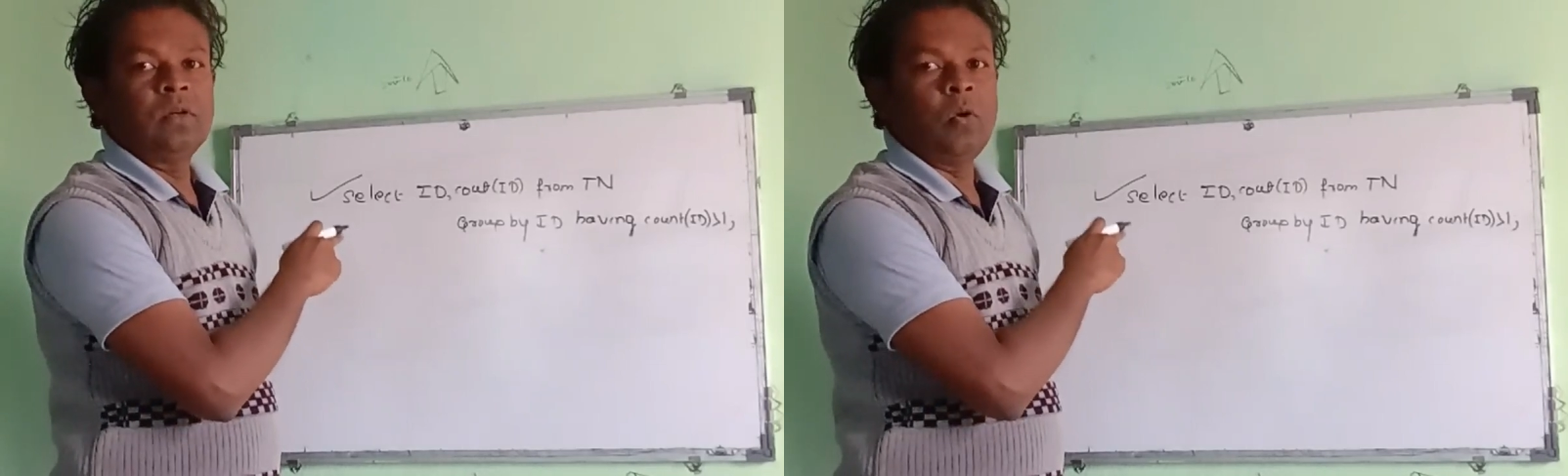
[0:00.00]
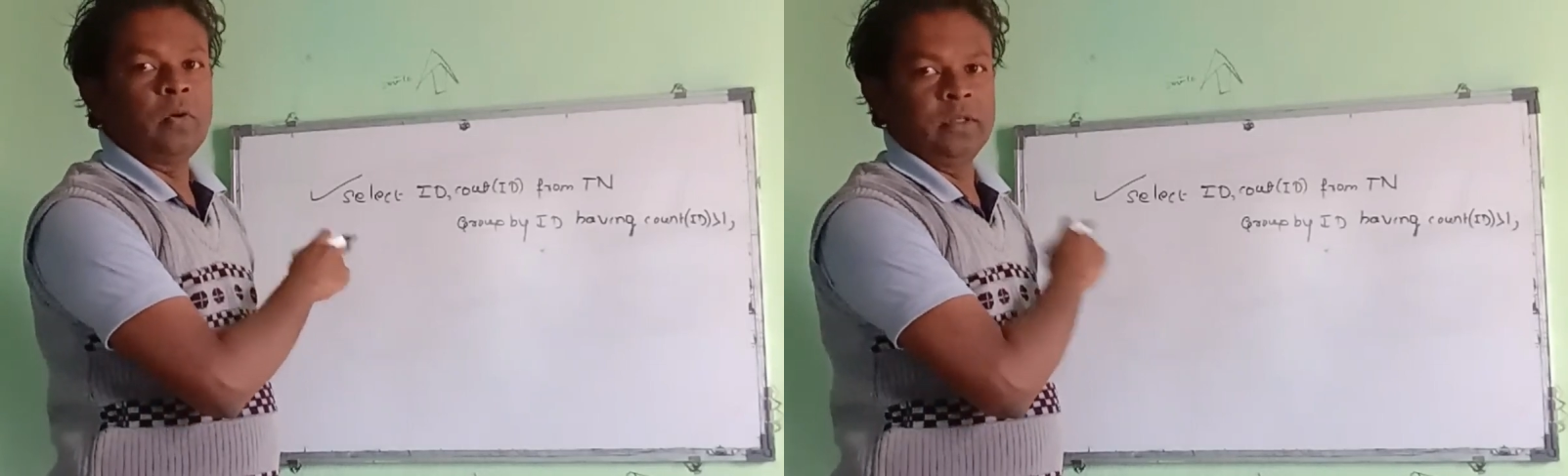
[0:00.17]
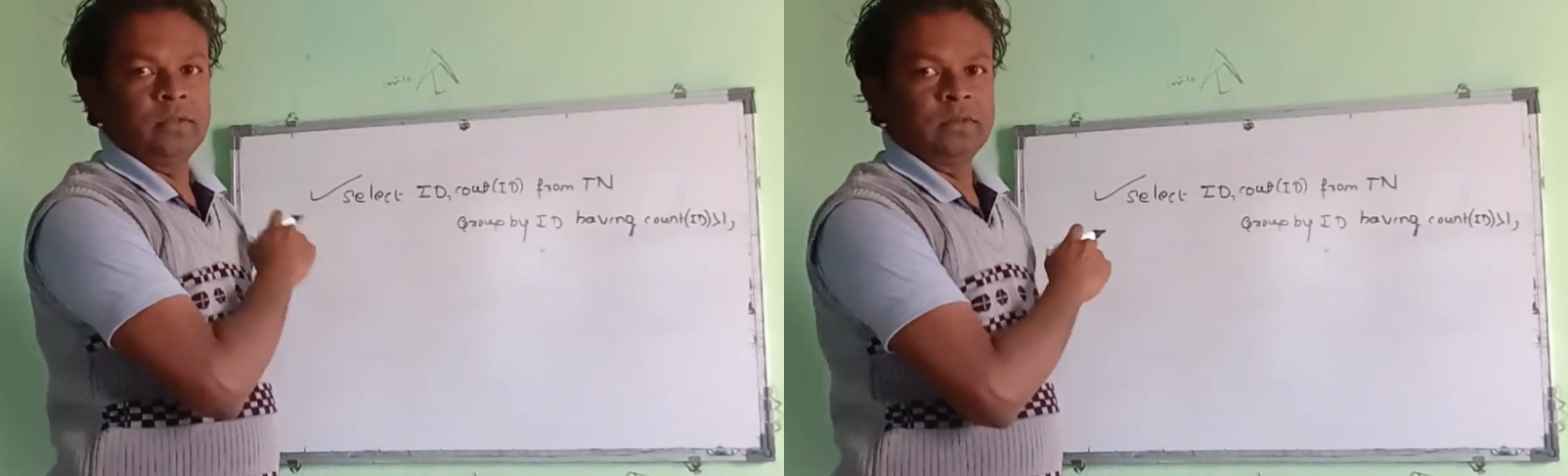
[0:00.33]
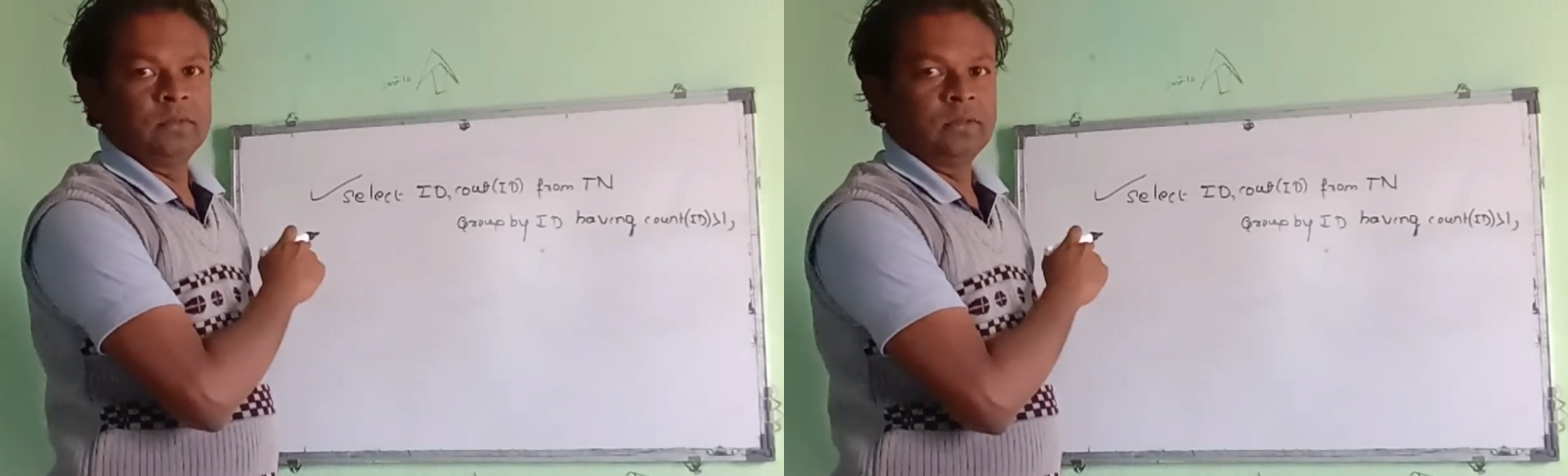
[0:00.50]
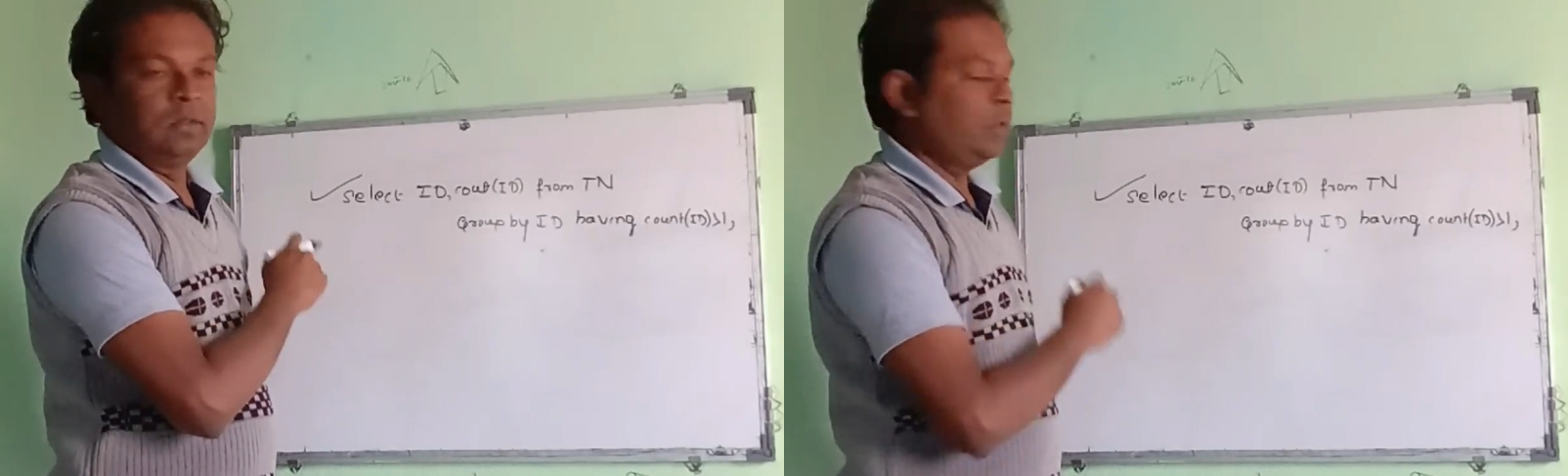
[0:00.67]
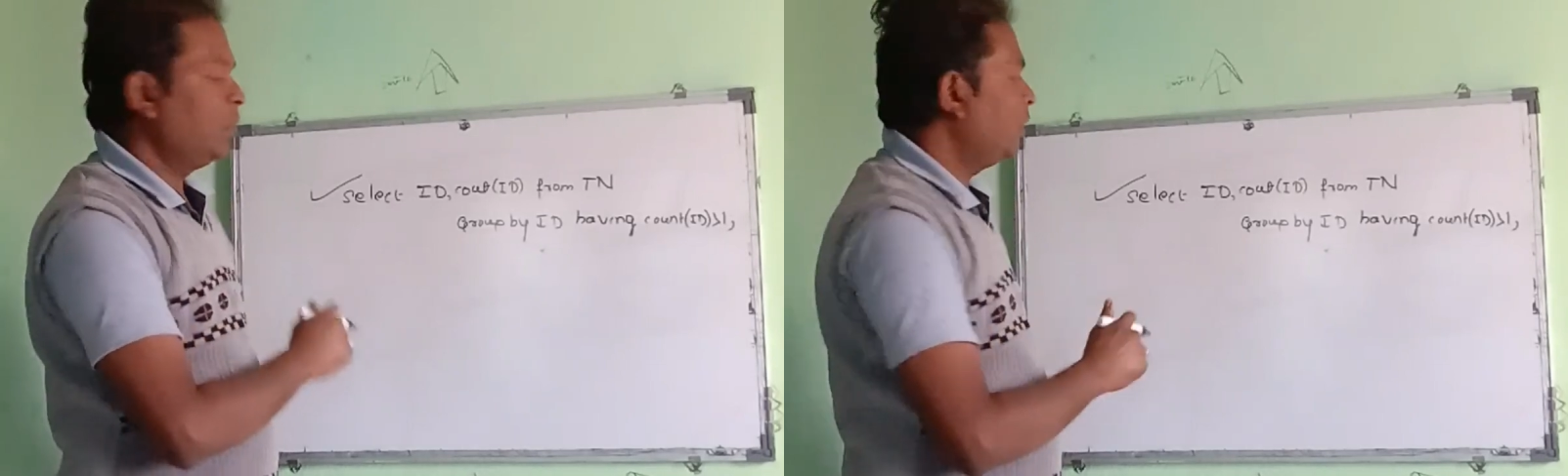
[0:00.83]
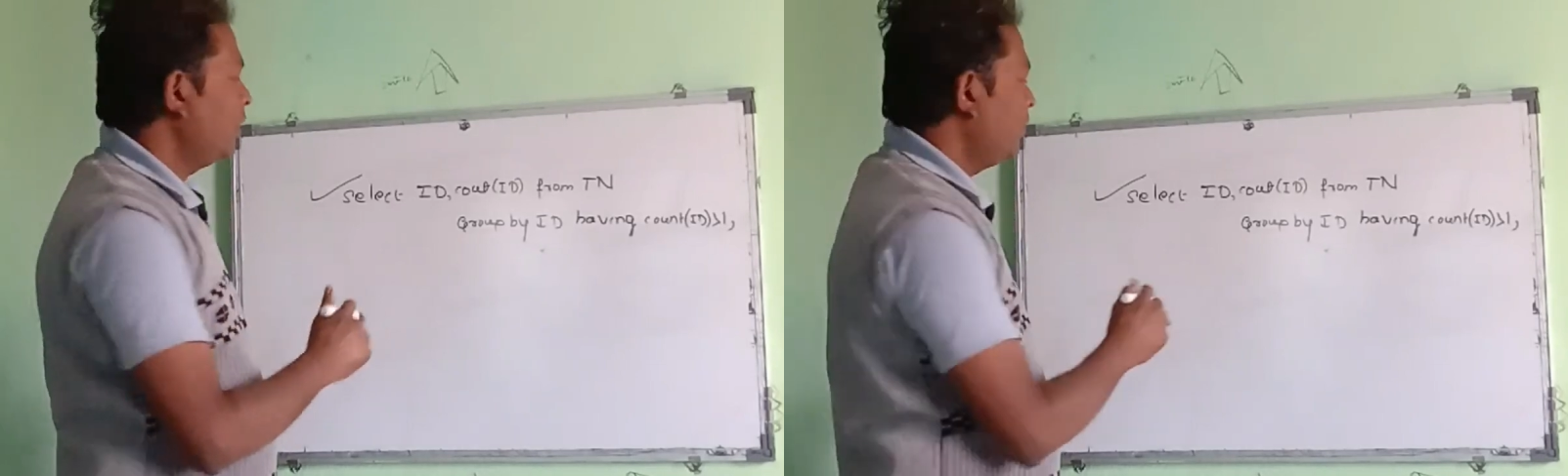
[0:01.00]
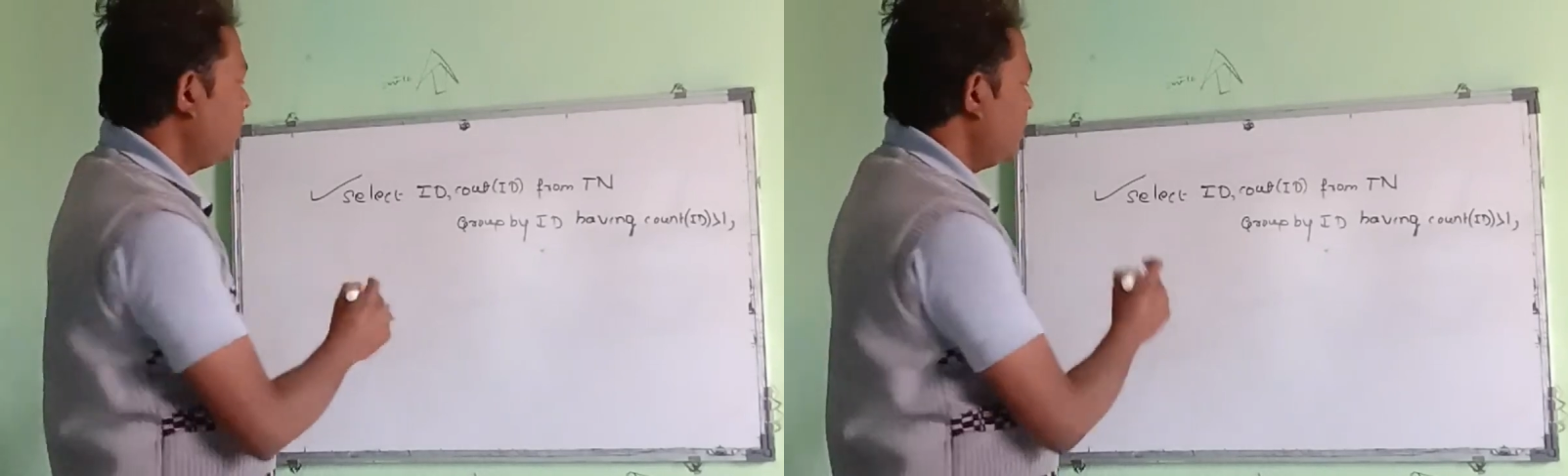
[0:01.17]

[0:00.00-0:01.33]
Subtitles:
order. Okay,